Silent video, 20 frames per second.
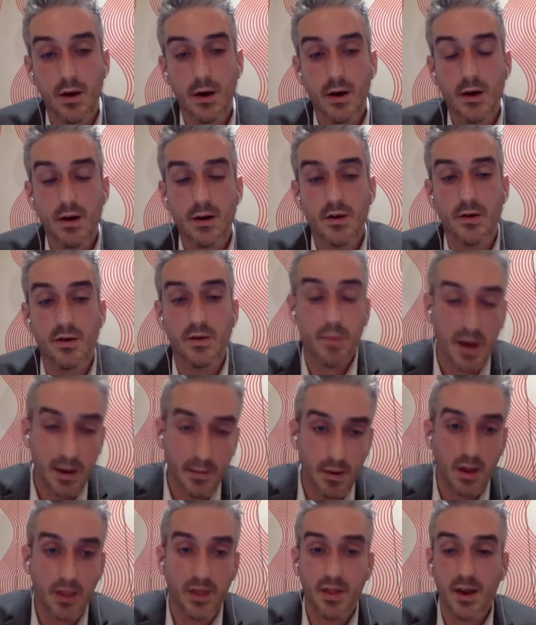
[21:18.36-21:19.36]
So it's paid
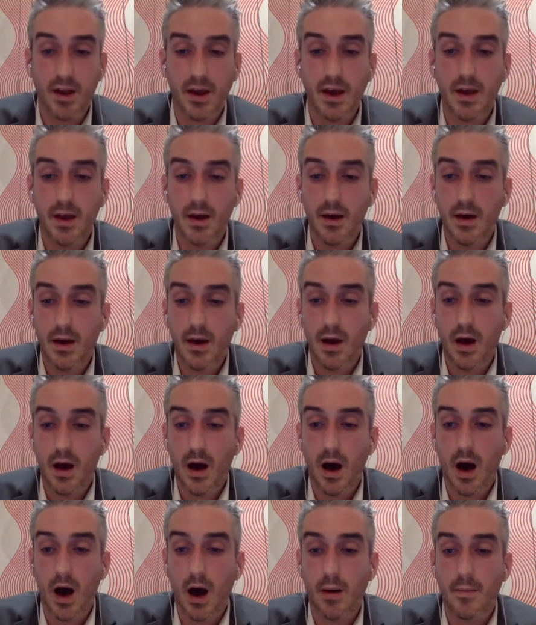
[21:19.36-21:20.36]
monthly,
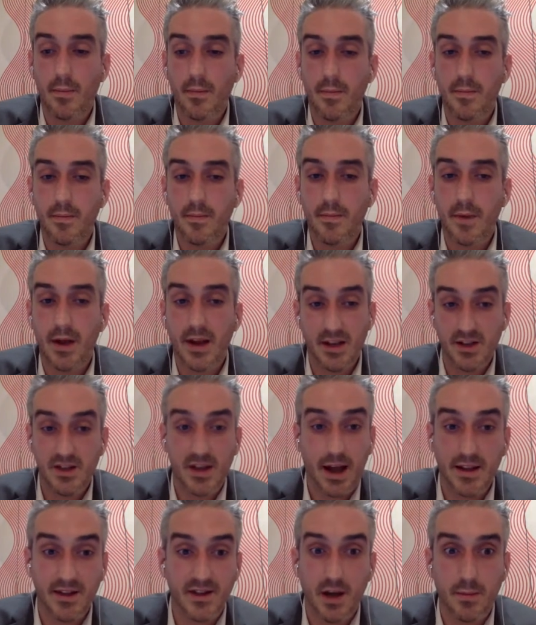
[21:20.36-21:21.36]
and it just
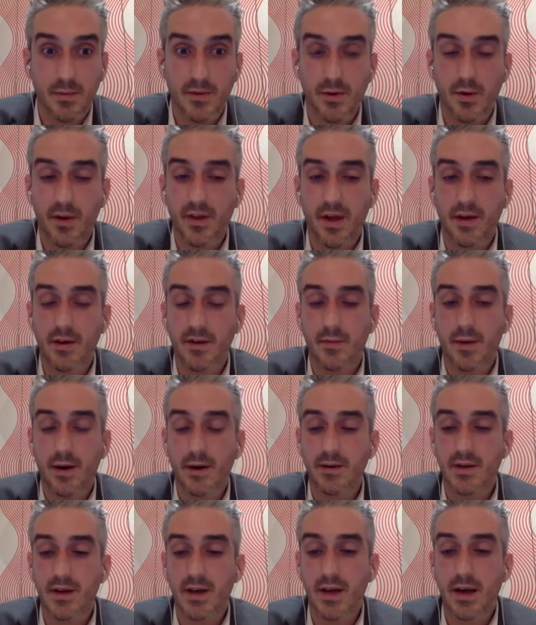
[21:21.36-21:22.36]
adds up to
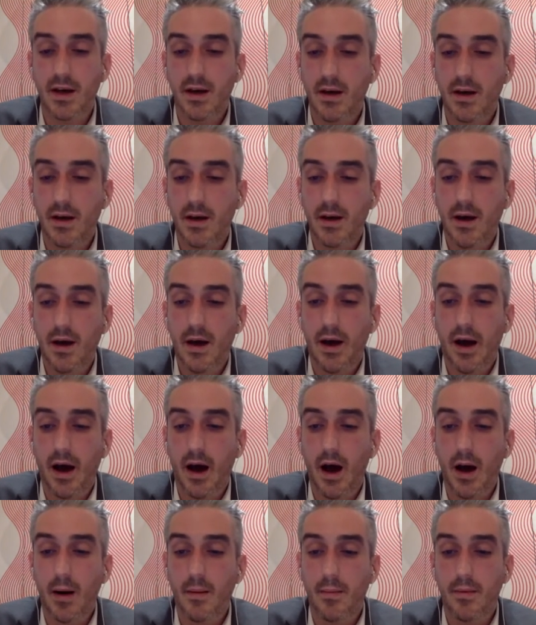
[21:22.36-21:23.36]
£1,000 a year.
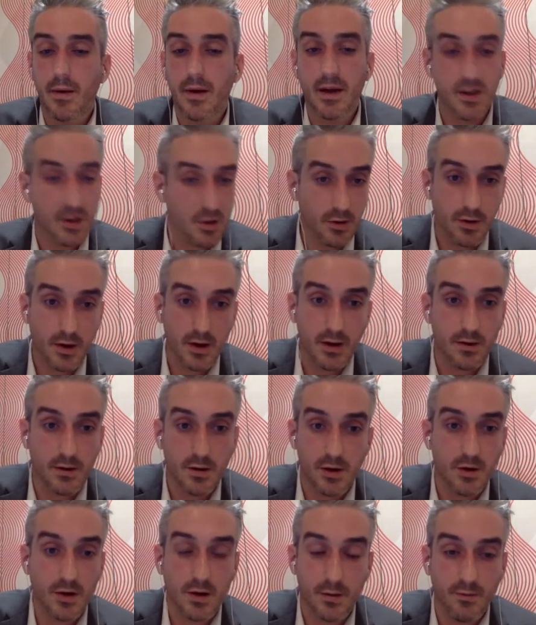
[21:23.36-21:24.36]
And you
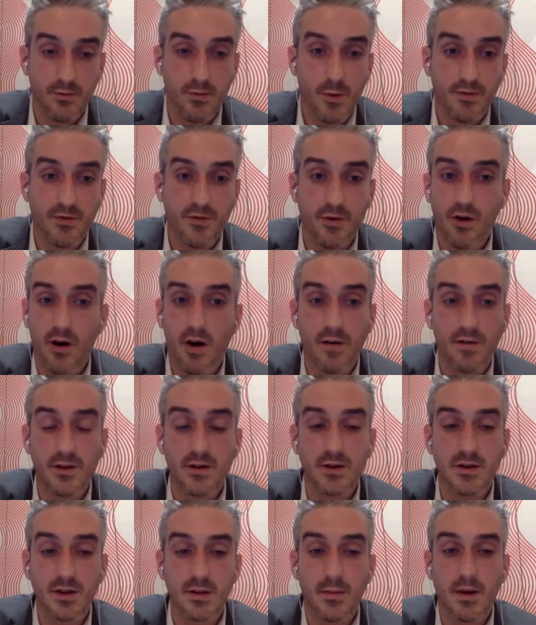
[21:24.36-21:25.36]
can withdraw after
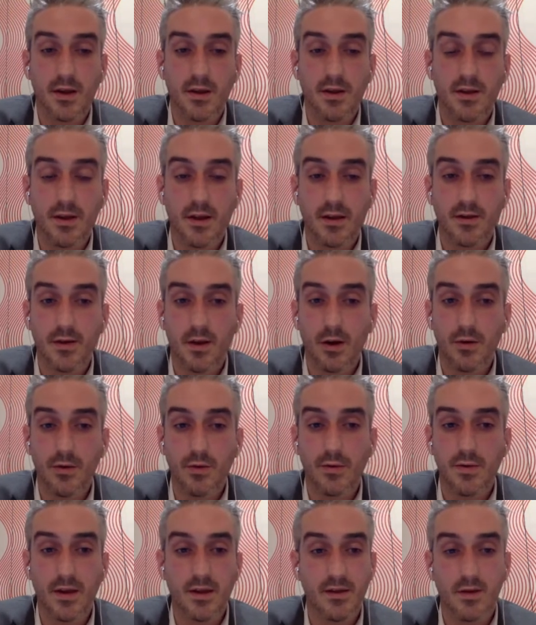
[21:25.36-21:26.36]
just a month. There's no
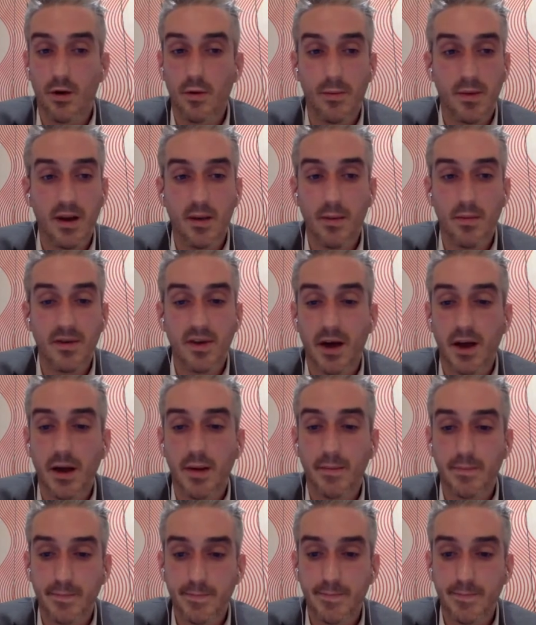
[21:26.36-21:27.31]
minimum sign up.